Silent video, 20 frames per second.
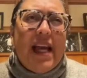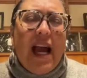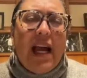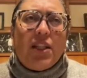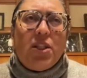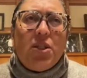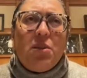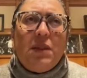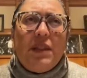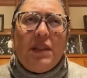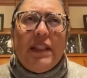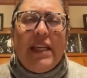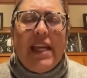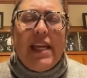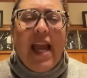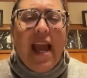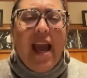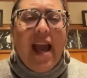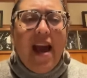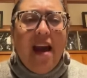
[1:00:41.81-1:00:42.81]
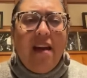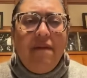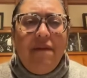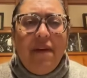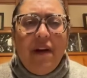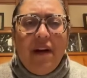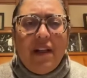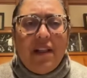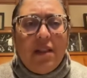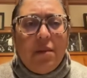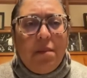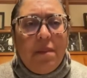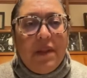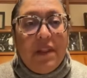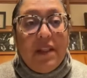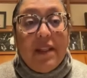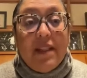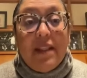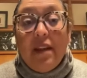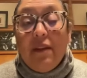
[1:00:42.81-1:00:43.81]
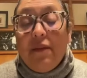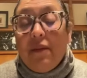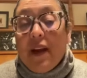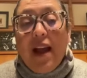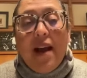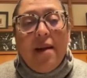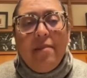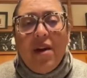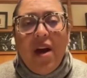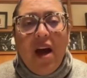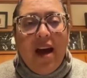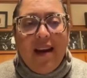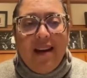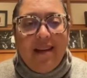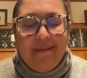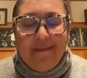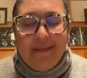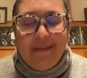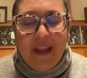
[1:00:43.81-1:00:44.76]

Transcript: actually had very specific, I'm not